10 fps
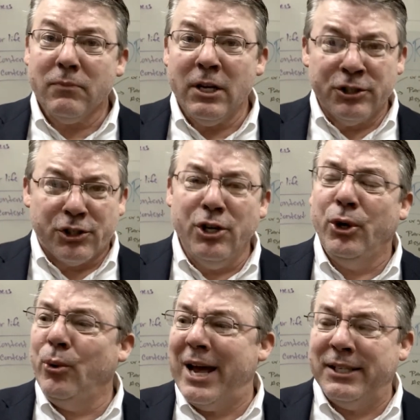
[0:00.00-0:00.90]

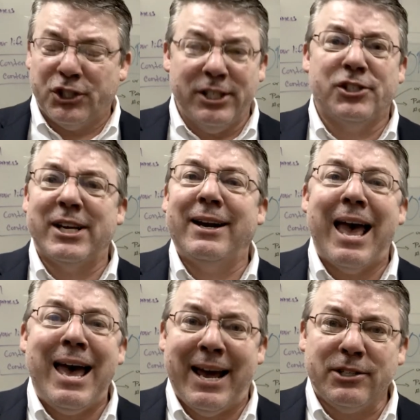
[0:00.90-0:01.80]
Sue and she said
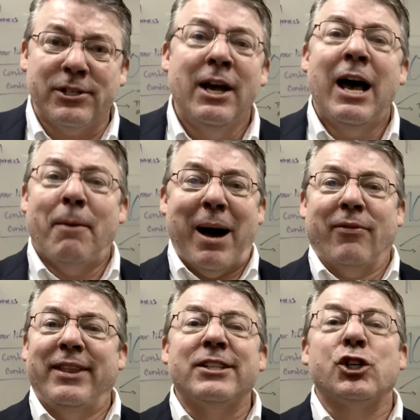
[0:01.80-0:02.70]
X
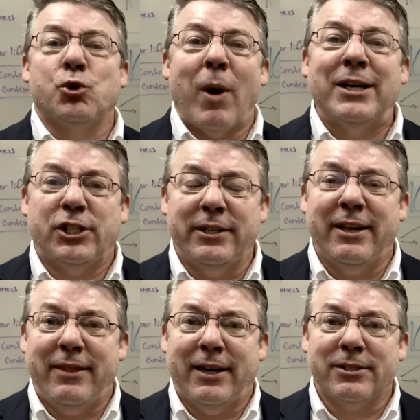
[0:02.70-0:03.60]
about this is why she
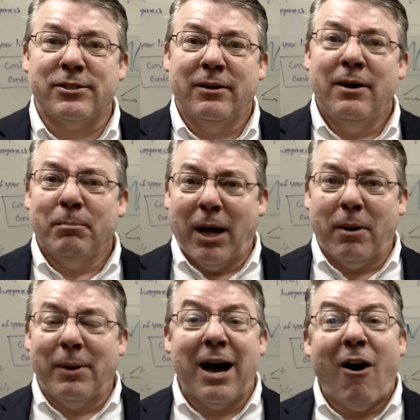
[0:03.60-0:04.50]
did this, blah, blah,
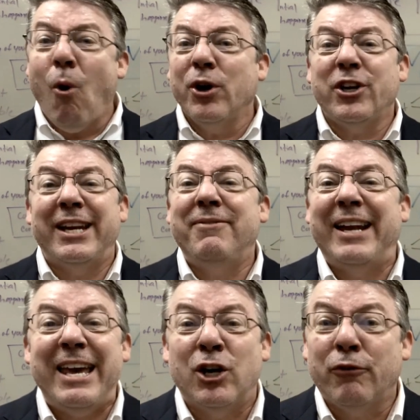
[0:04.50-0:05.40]
blah. Or you could
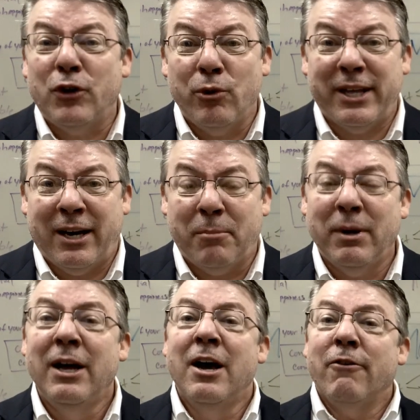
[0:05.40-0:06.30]
even interview them
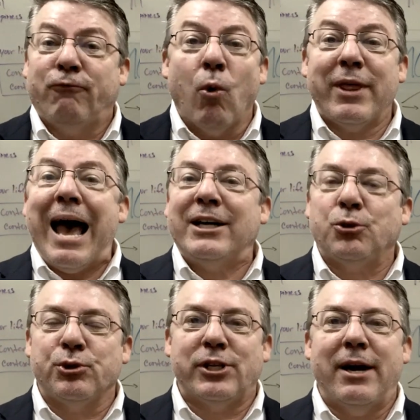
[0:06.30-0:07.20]
for the
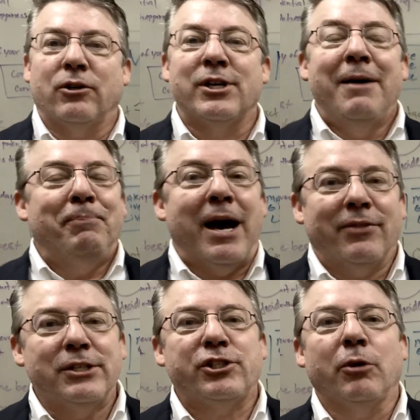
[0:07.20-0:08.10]
actual sales. Now,
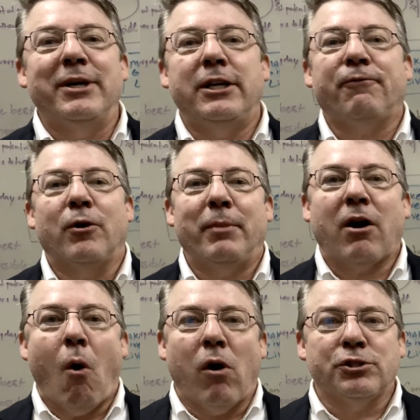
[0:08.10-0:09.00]
this is a little bit different
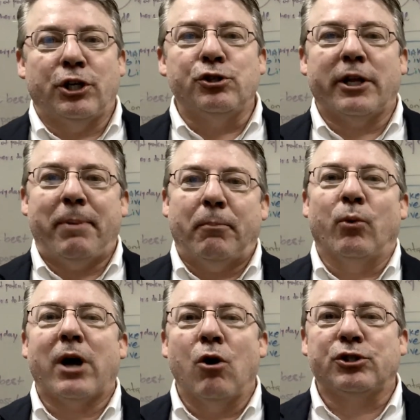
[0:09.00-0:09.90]
because usually people
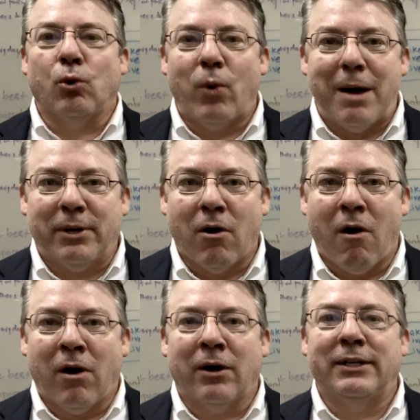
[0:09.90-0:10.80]
want to host a
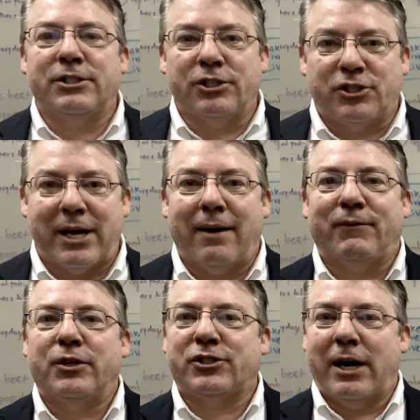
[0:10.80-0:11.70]
webinar and it's a setup
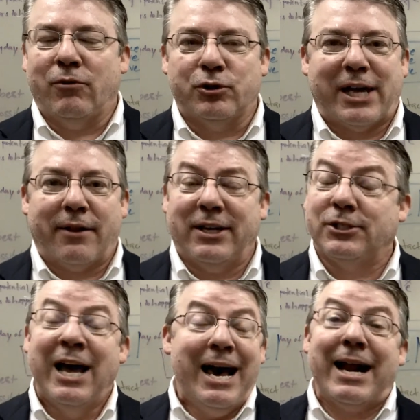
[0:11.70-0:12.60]
for the sale and those kind of things.
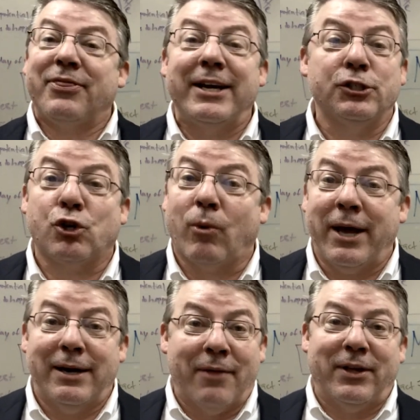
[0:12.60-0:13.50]
And I think it's
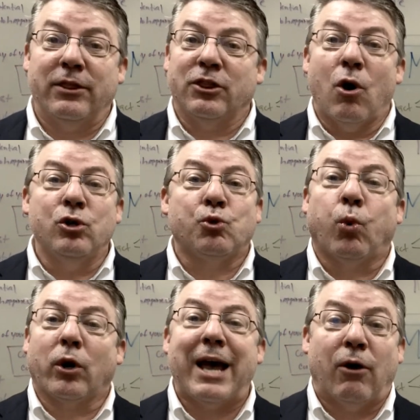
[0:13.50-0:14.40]
great. I think those
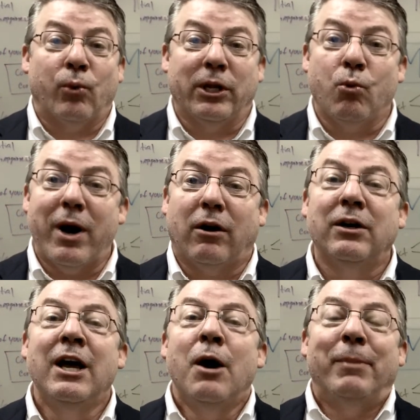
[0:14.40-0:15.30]
work out really
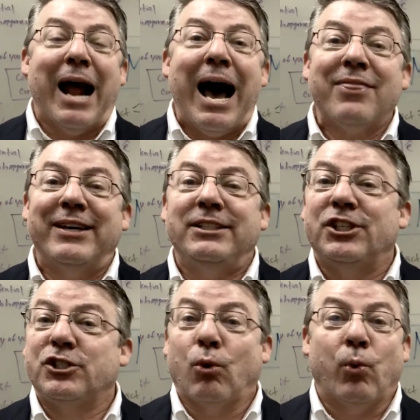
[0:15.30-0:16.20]
well. But I think
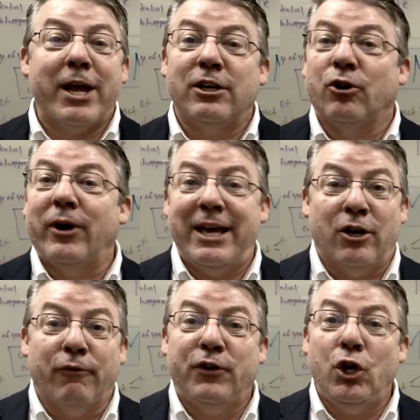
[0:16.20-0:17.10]
just a regular
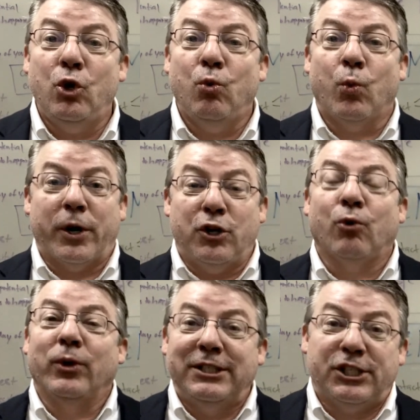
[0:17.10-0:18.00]
interview where
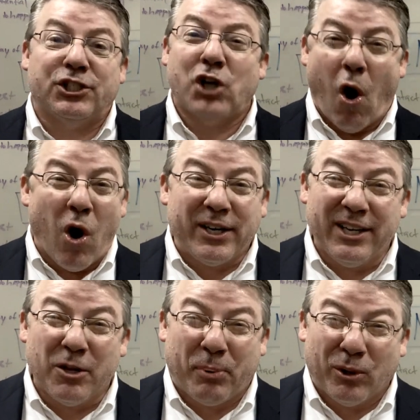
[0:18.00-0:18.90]
you're really just talking
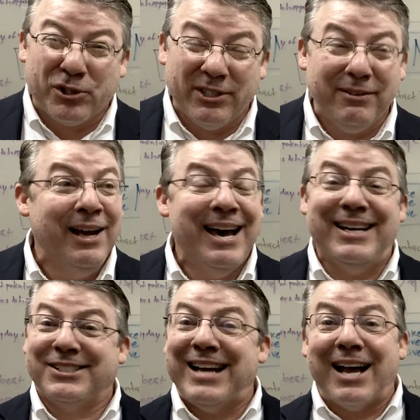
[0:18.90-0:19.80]
to the person and
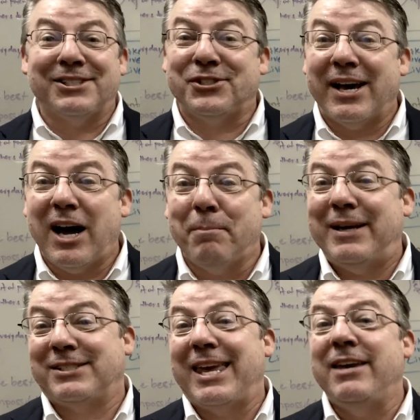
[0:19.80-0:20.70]
it's not a setup
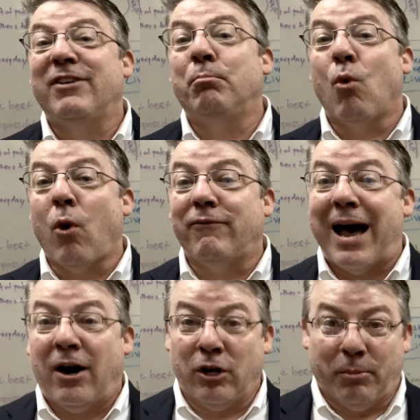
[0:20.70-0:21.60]
is even more
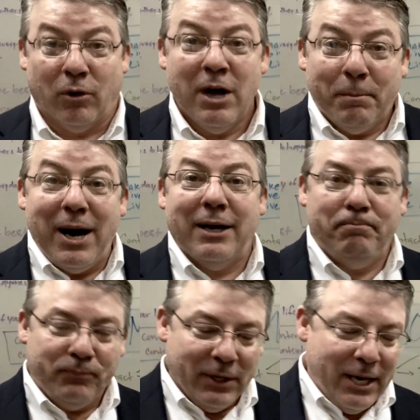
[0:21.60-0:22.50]
valuable.
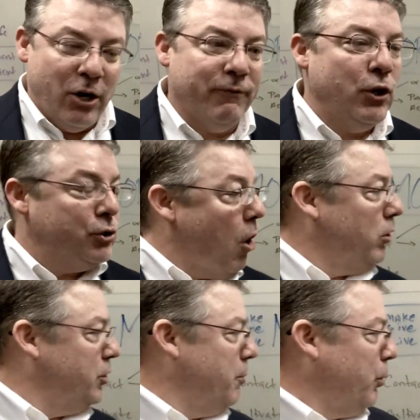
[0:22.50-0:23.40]
But interview,
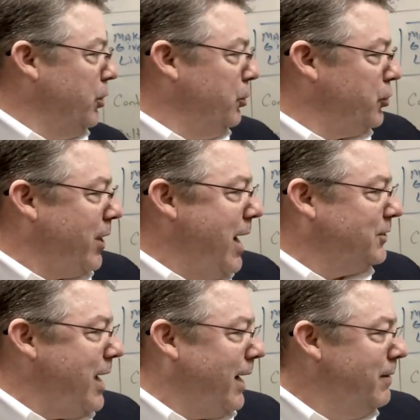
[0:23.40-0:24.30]
talk to the producer,
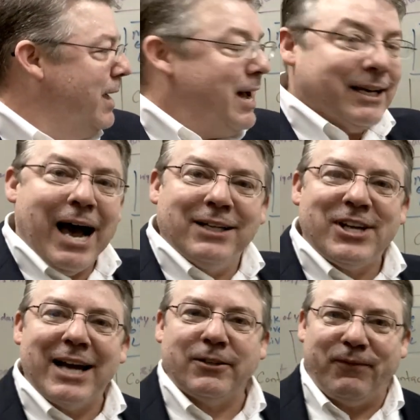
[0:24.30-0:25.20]

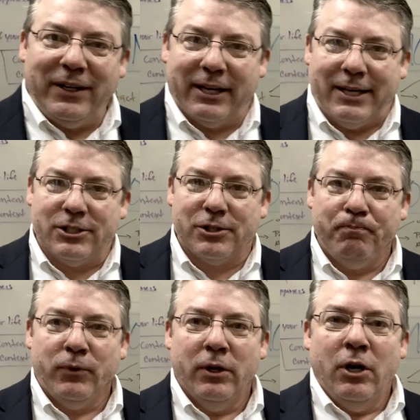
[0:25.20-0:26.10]
contact affiliates.
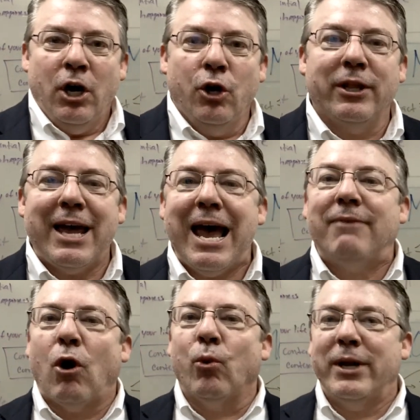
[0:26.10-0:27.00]
Who do they
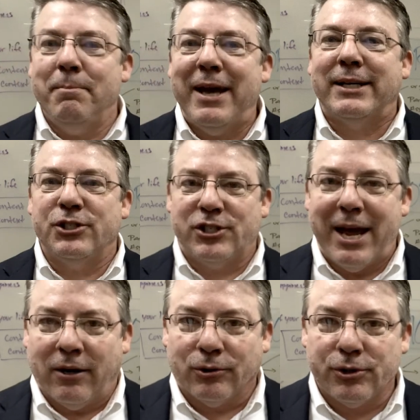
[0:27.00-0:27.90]
have already making
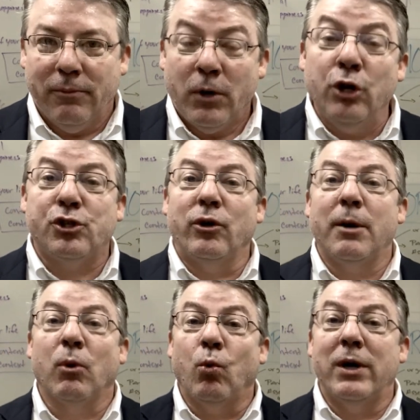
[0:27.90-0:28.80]
sales? Who's their
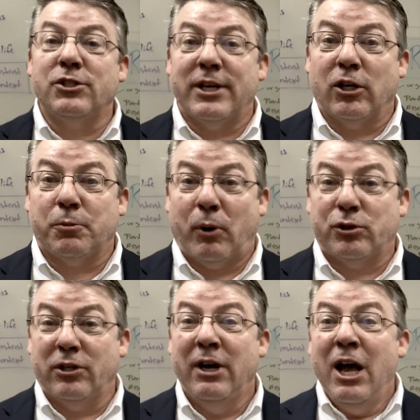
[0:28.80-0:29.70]
number 1
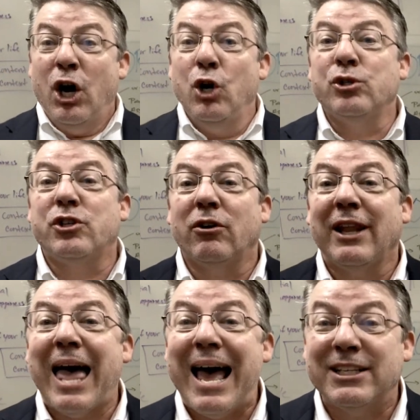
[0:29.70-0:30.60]
salesperson? Who's their
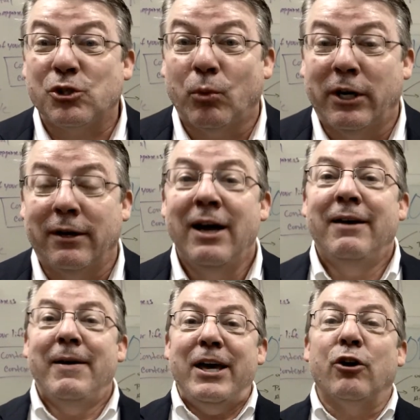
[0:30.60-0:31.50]
last one?
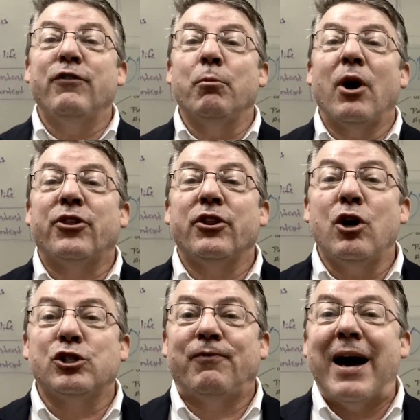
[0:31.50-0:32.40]
Interview both of
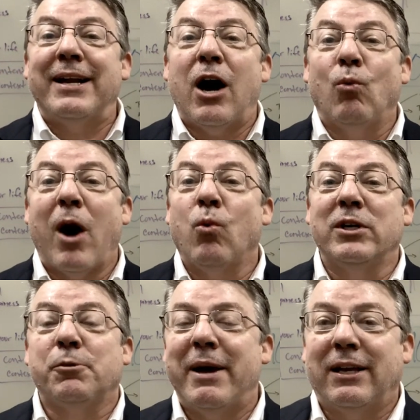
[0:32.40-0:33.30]
those. Find out why
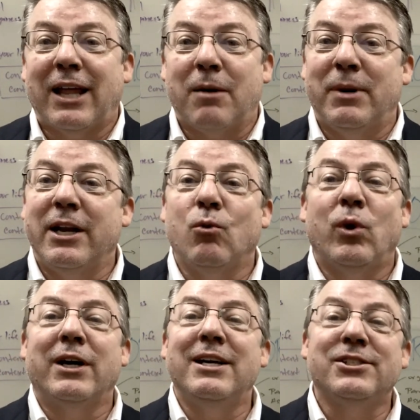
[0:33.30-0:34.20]
one's making a lot of money and
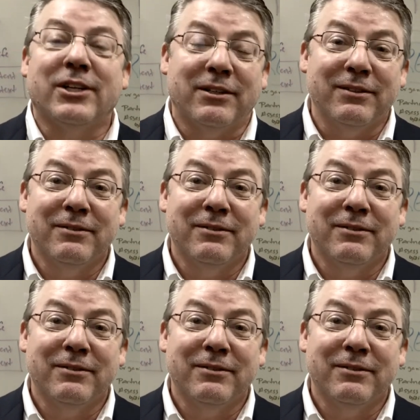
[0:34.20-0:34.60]
one isn't.